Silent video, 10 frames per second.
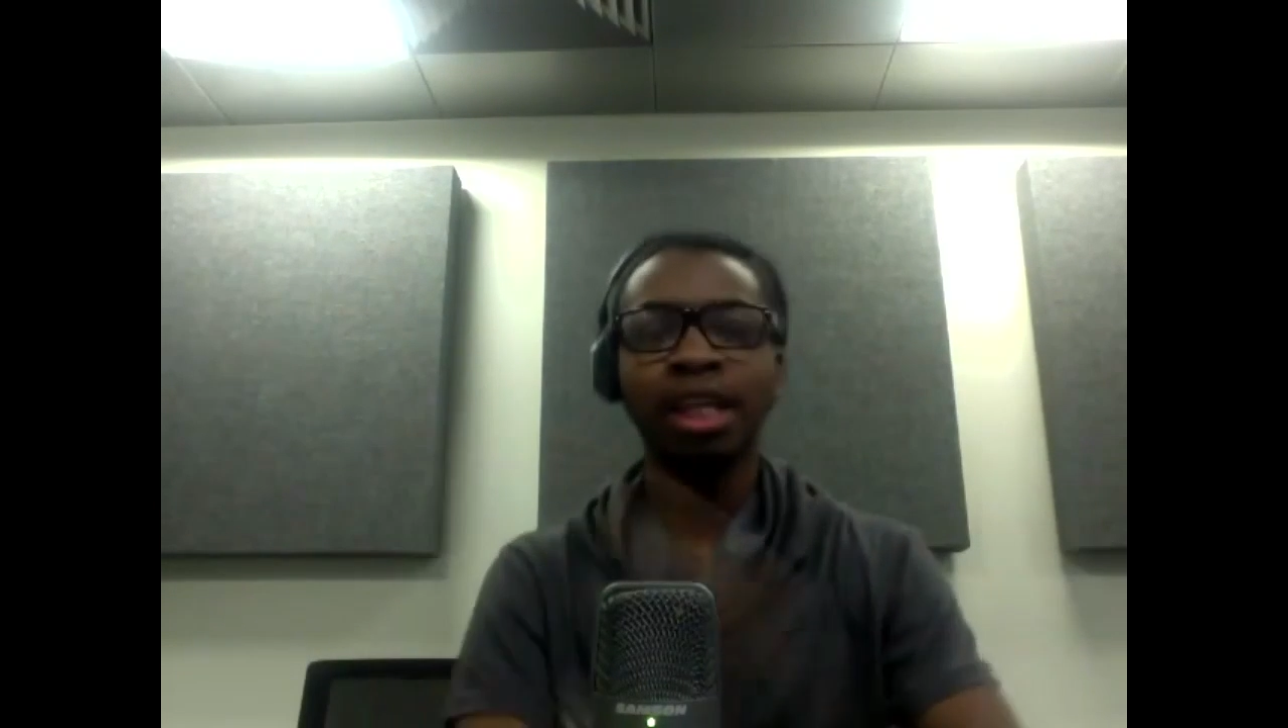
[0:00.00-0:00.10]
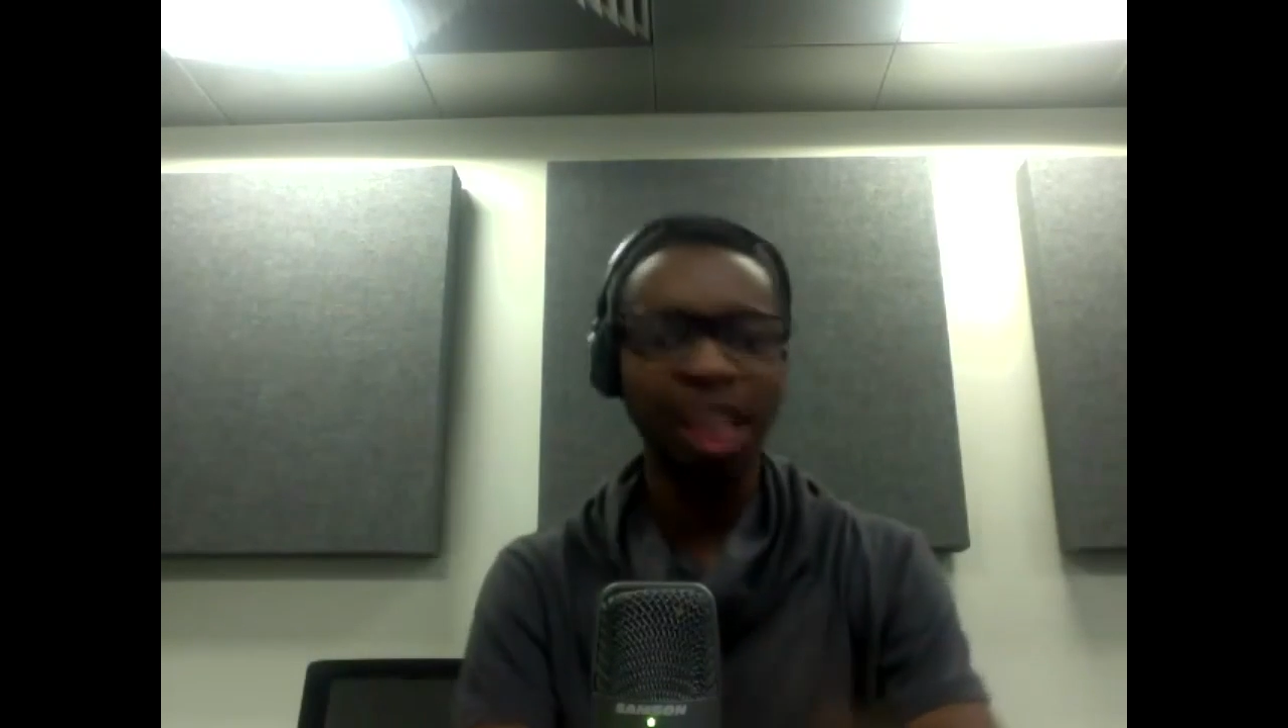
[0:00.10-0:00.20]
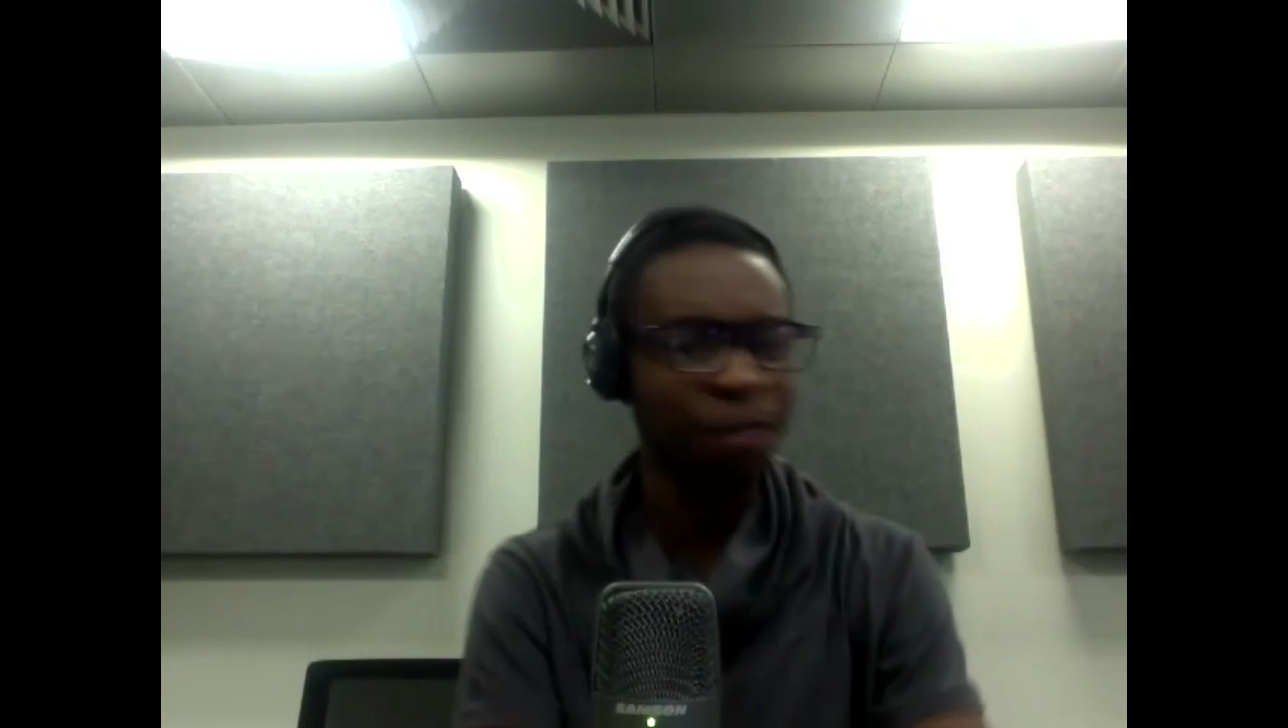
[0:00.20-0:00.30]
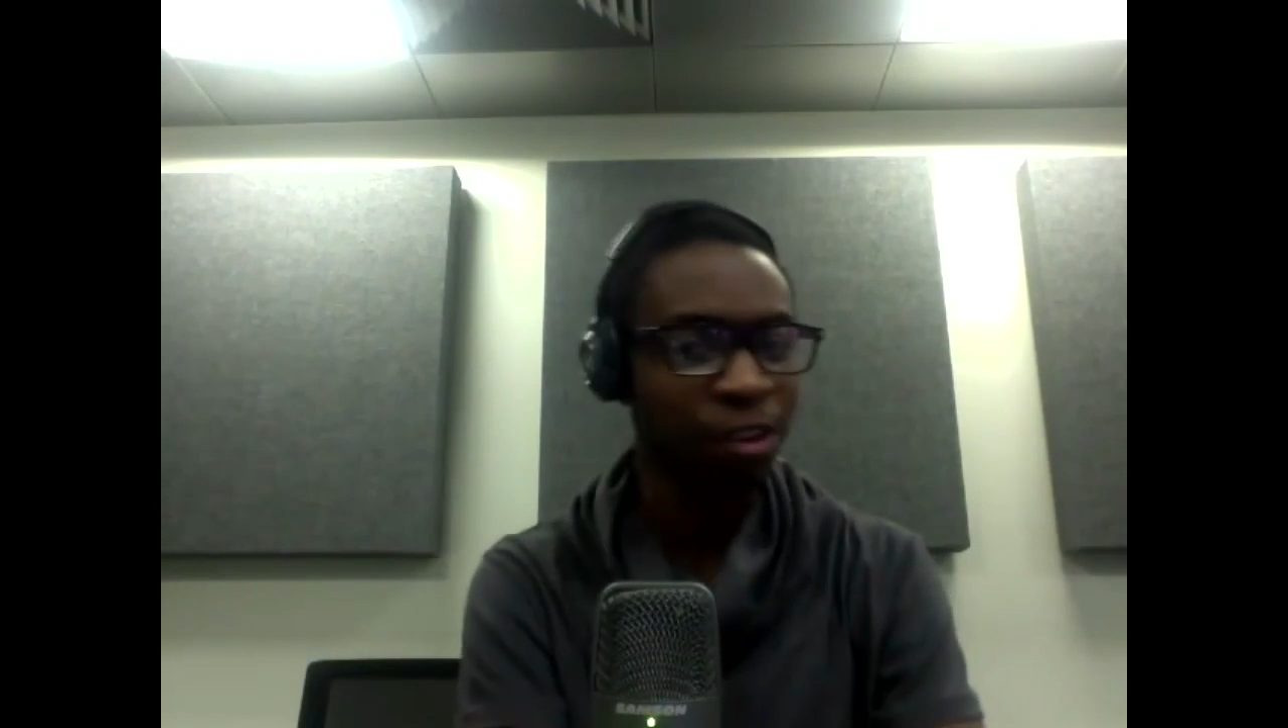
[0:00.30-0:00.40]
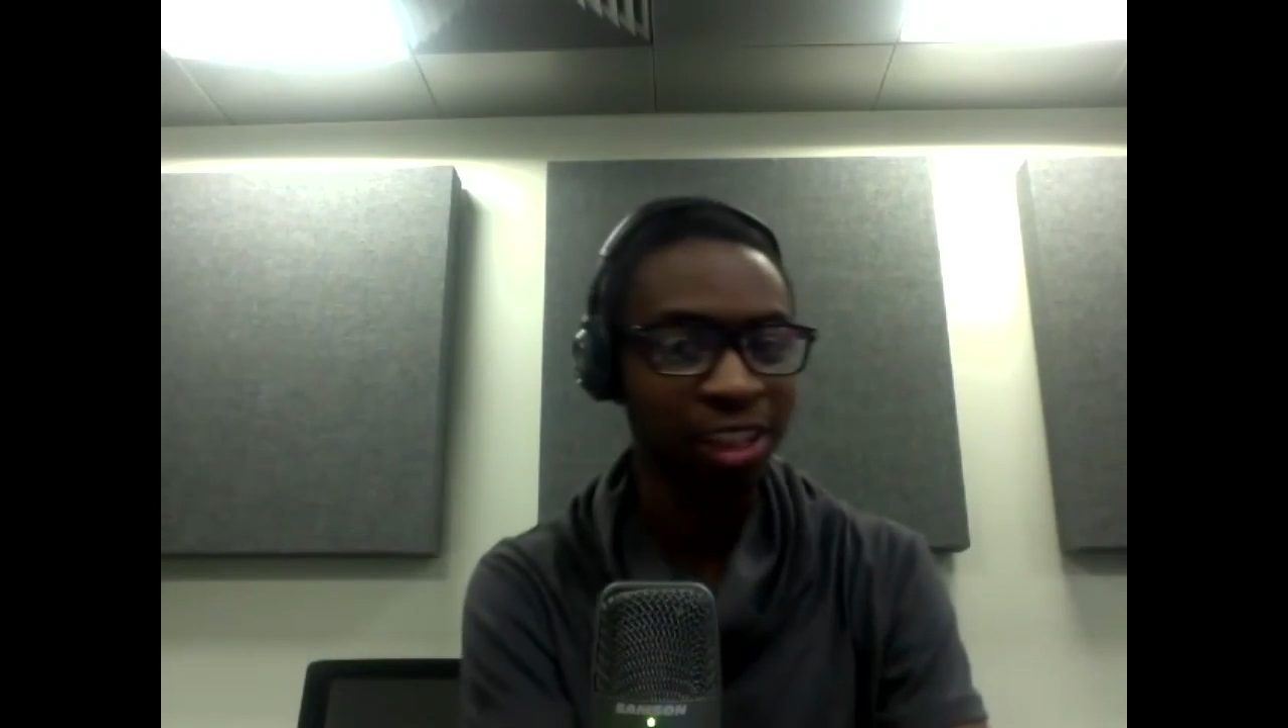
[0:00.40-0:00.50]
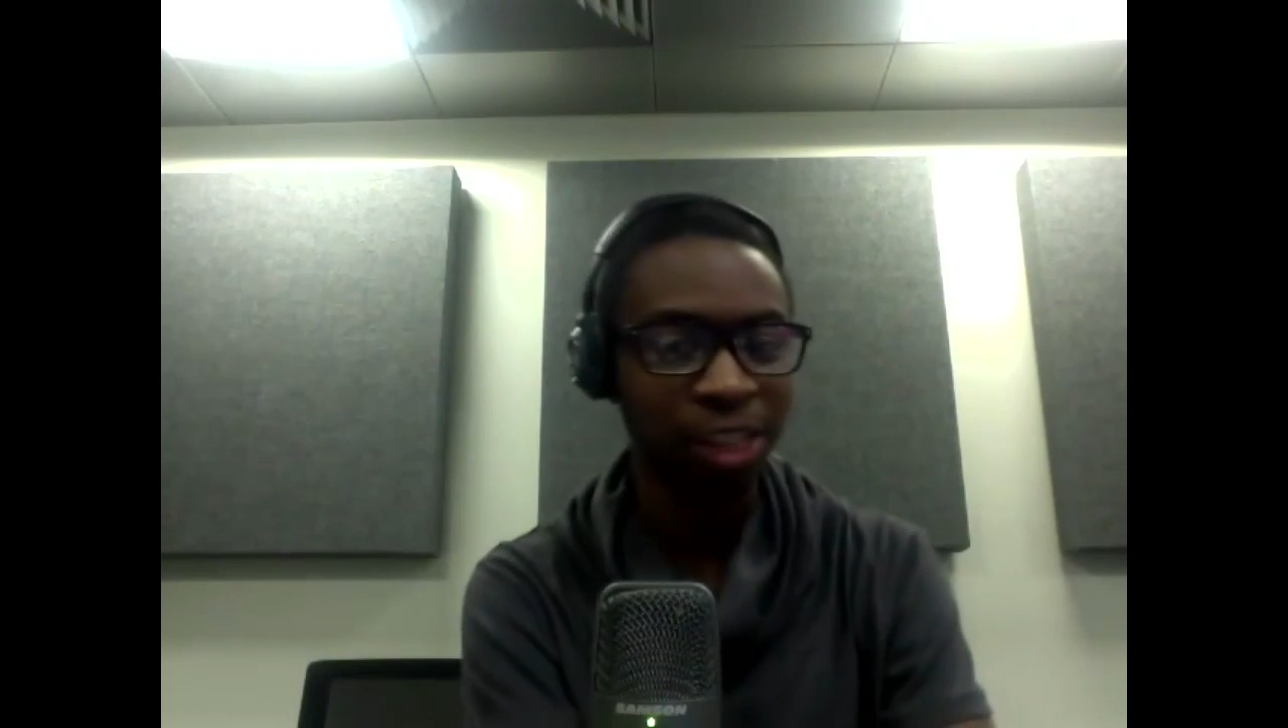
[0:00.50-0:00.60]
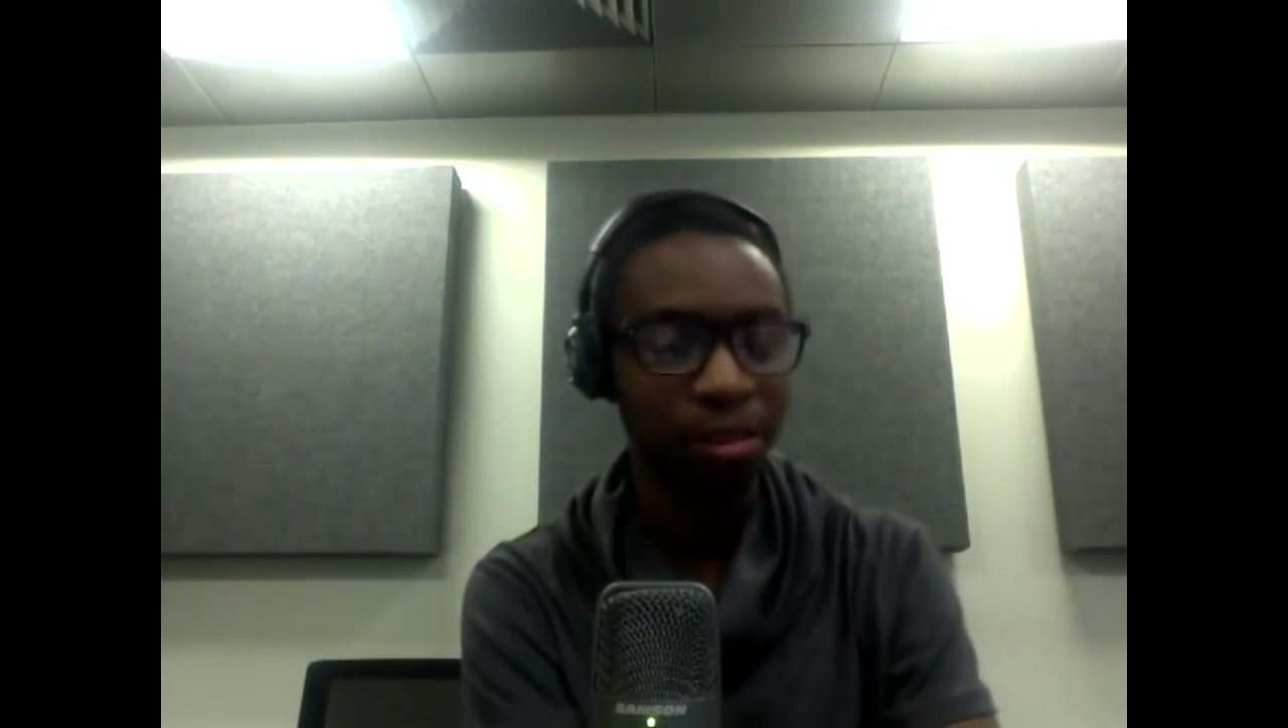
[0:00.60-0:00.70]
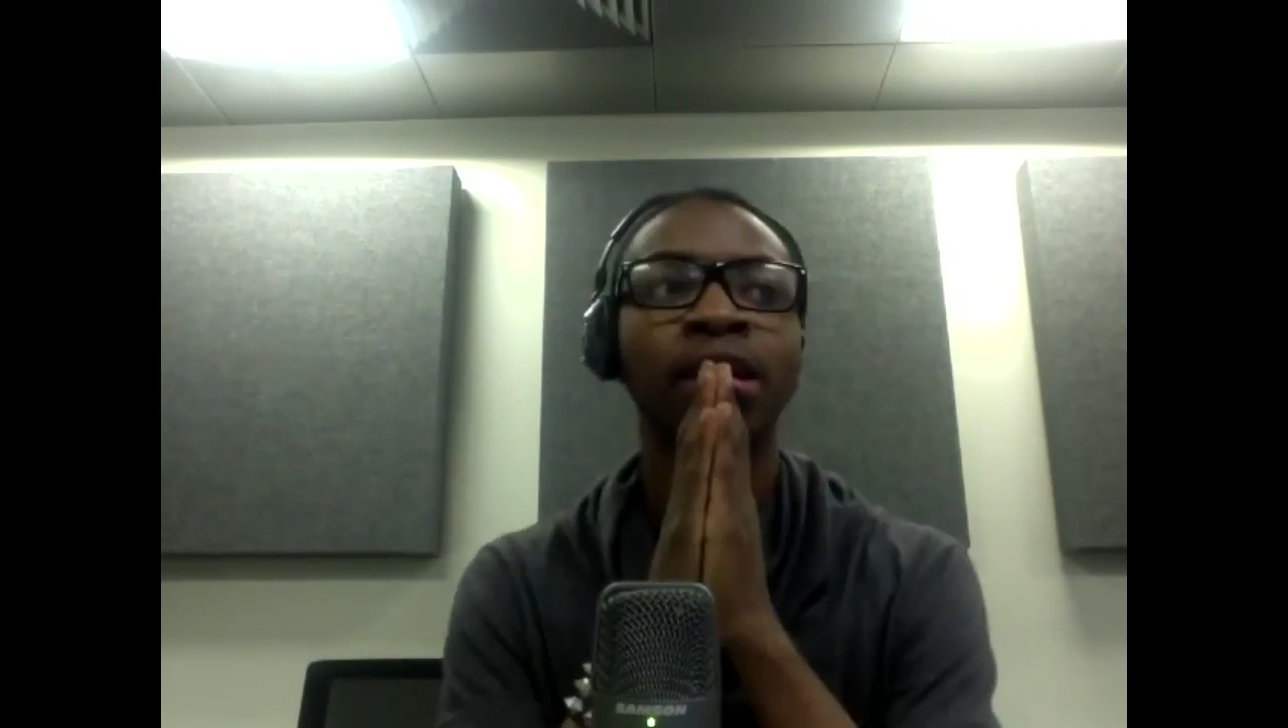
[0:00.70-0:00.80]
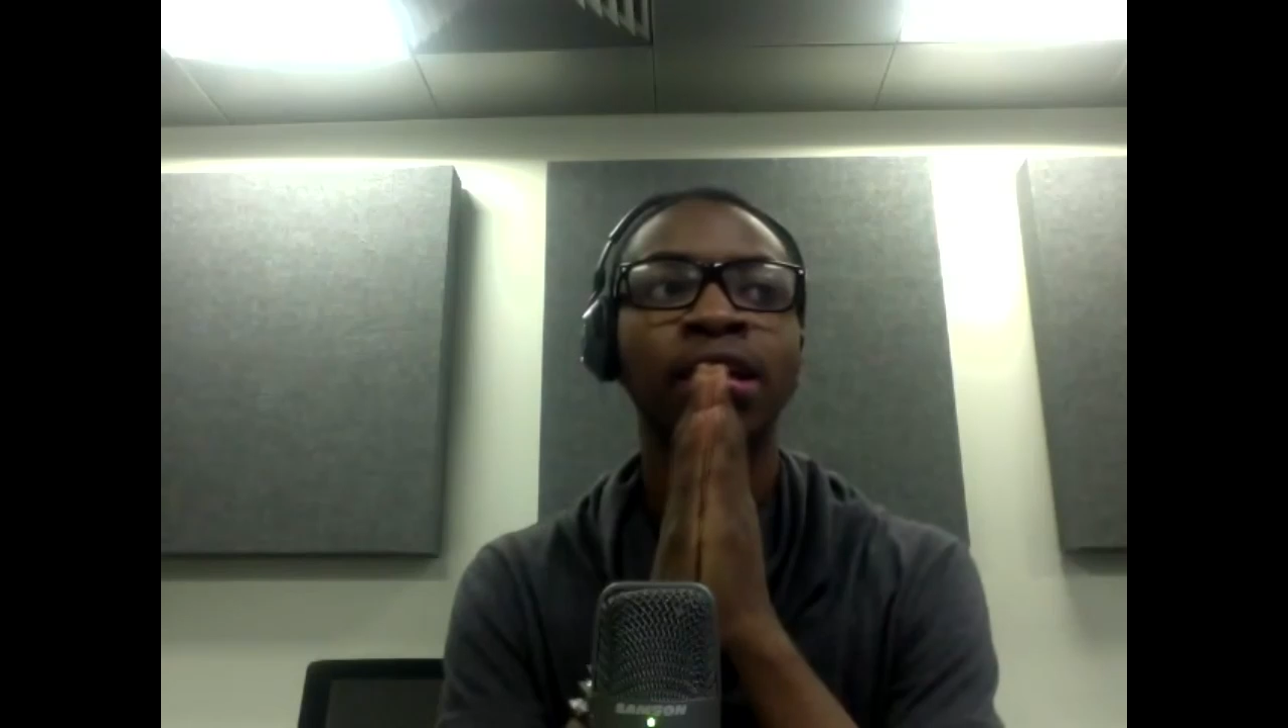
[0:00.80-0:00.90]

Never under.